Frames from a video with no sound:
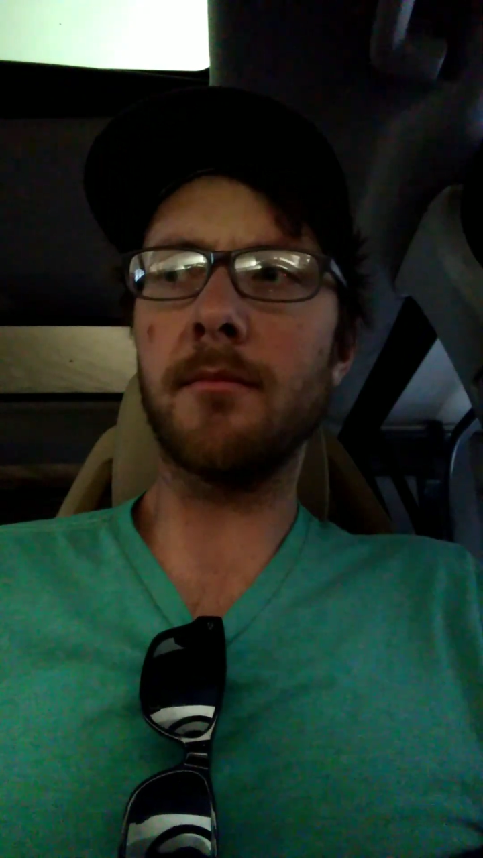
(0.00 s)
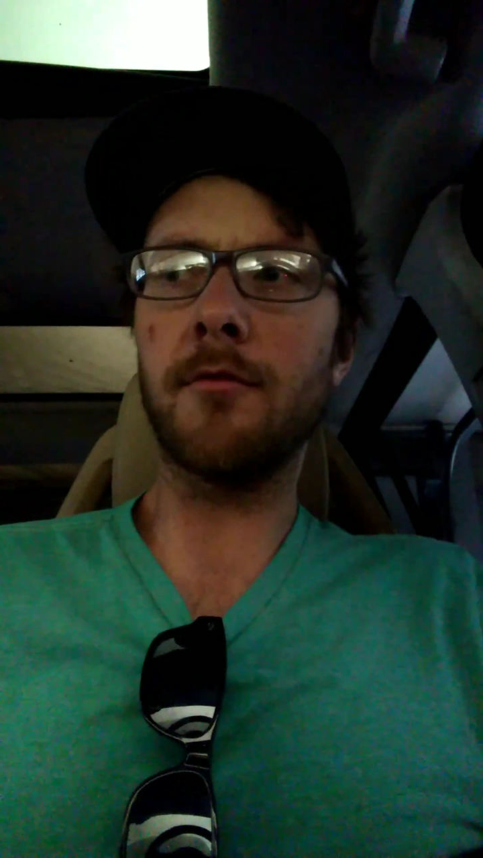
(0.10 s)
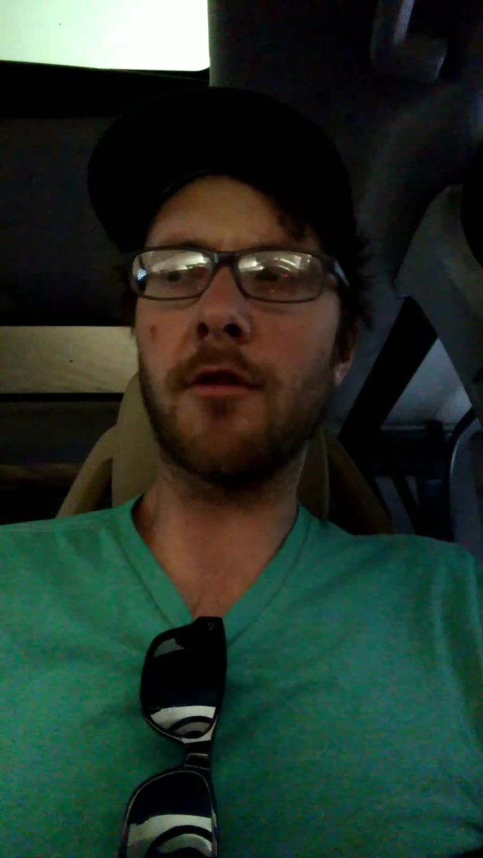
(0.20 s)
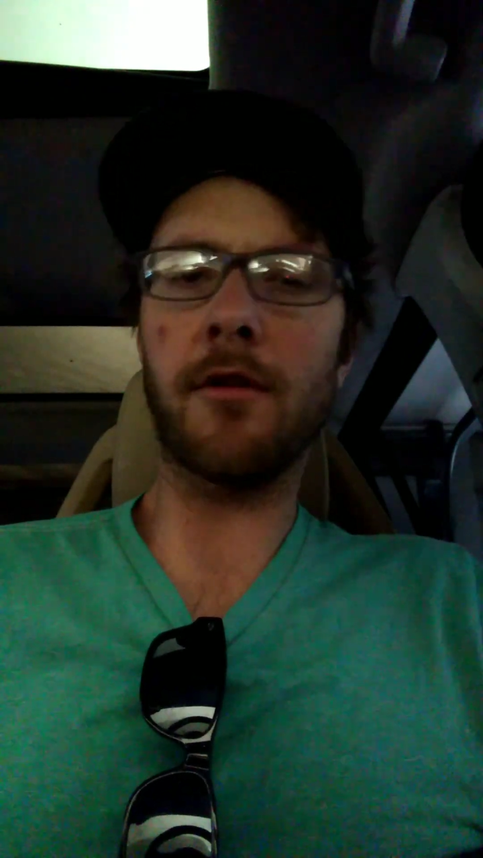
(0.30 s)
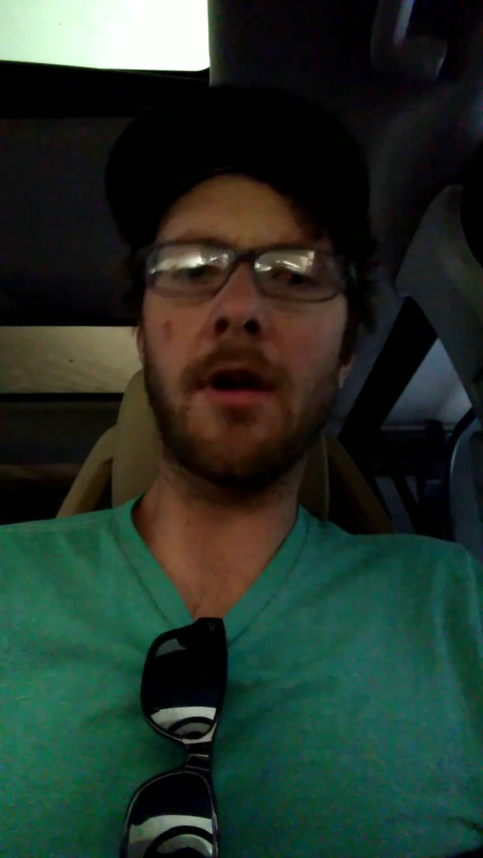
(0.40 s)

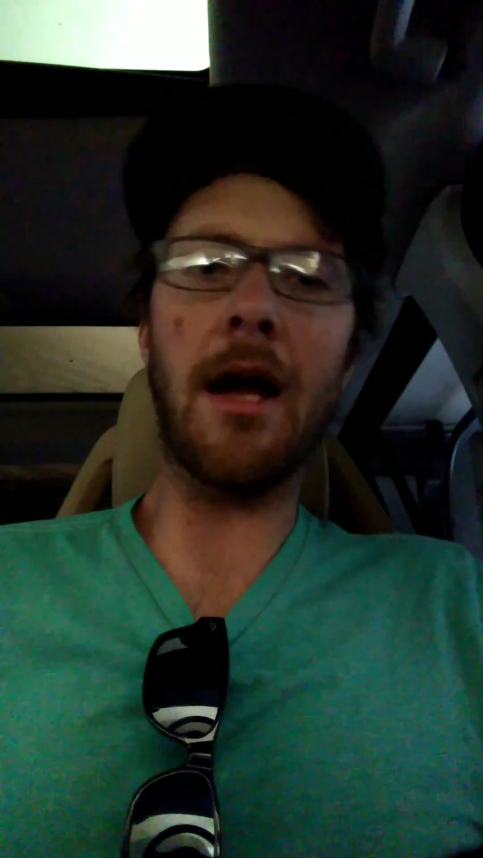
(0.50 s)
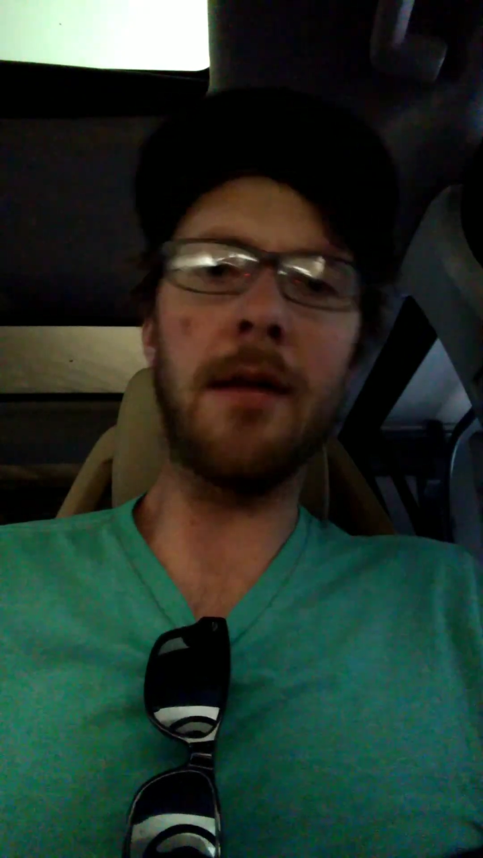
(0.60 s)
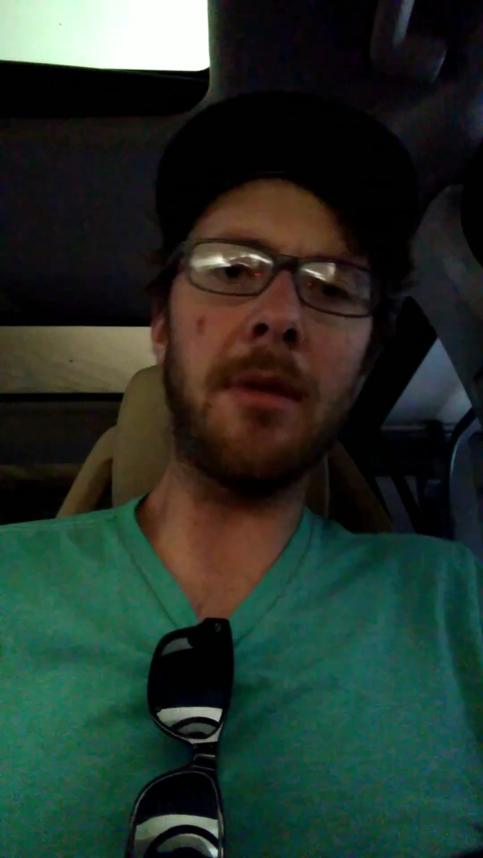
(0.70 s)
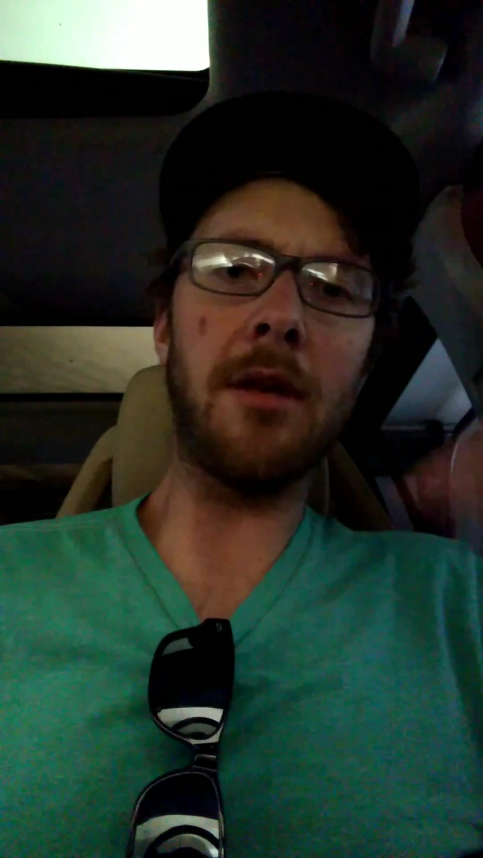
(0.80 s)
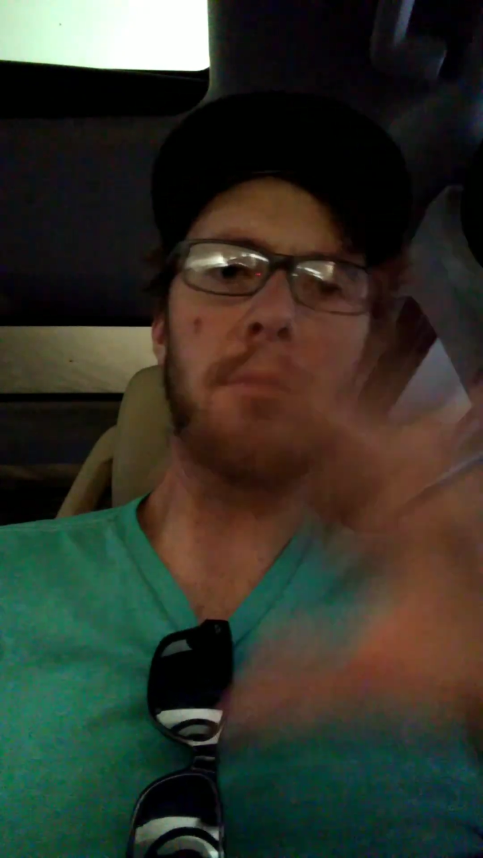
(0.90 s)
just guide
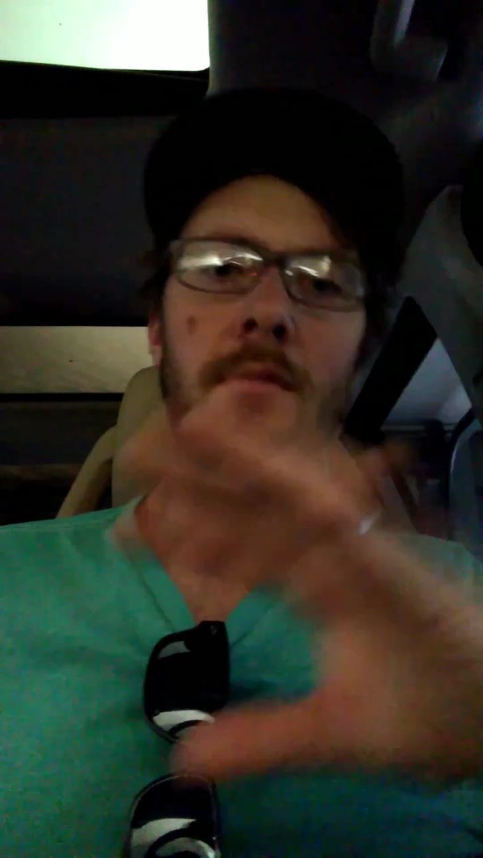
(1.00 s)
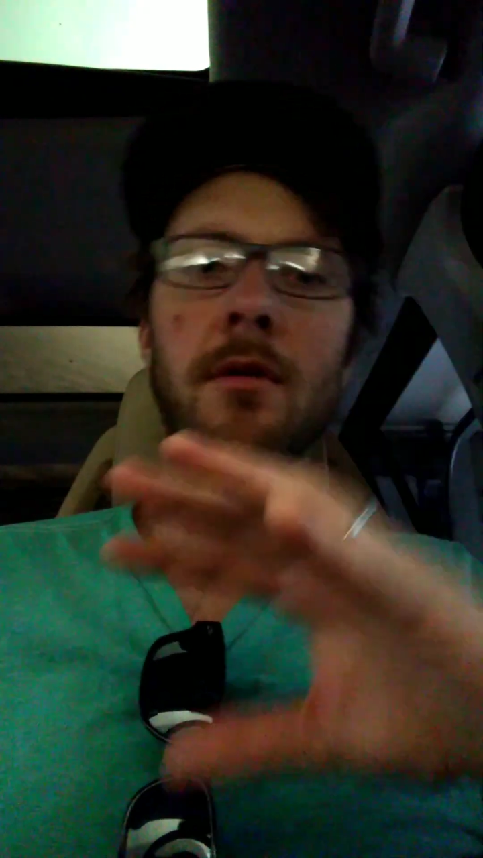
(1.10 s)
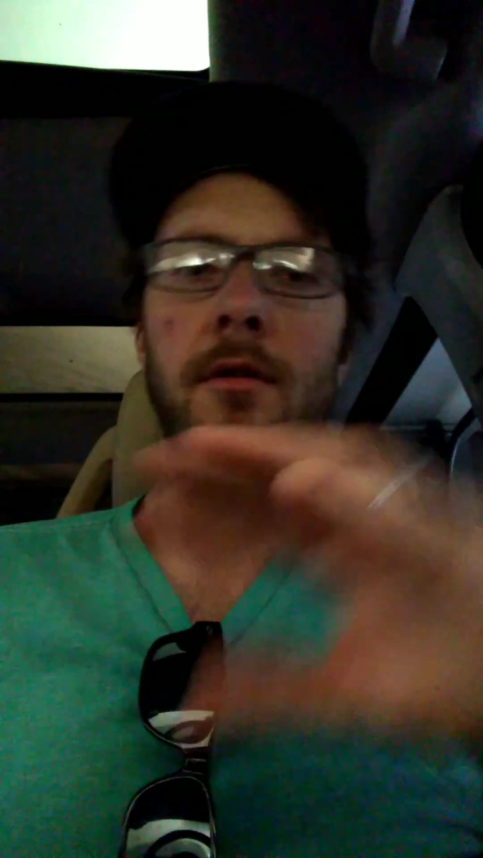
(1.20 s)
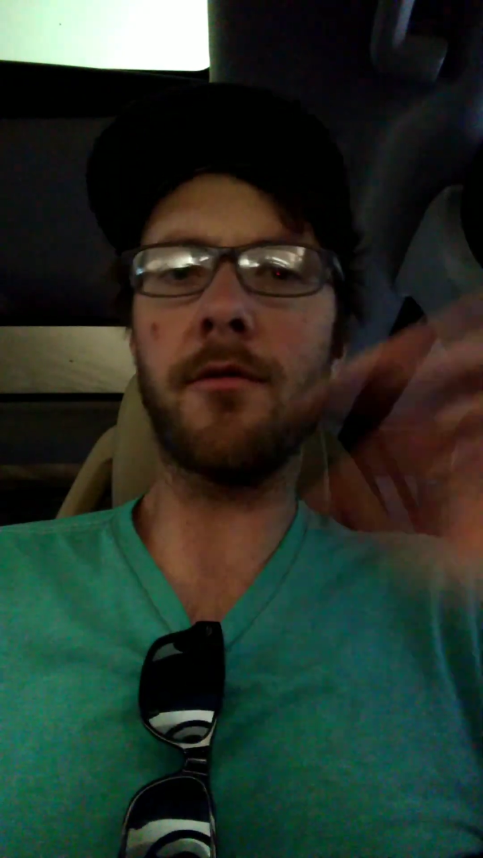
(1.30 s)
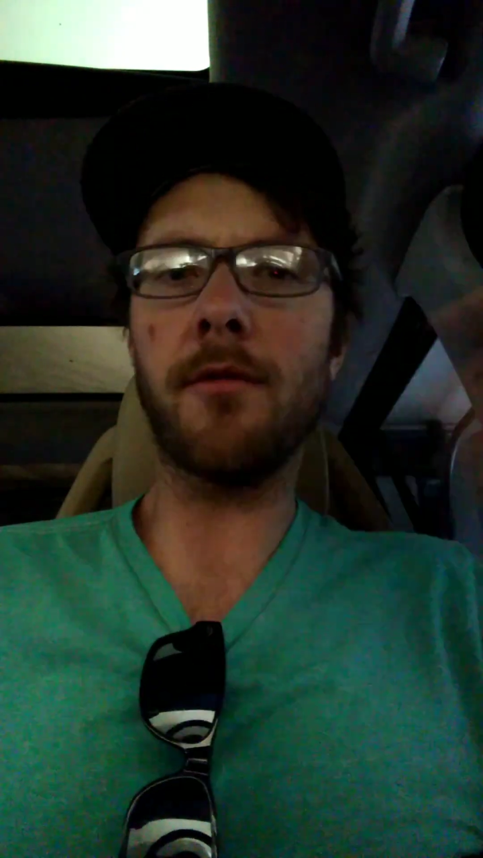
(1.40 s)
me to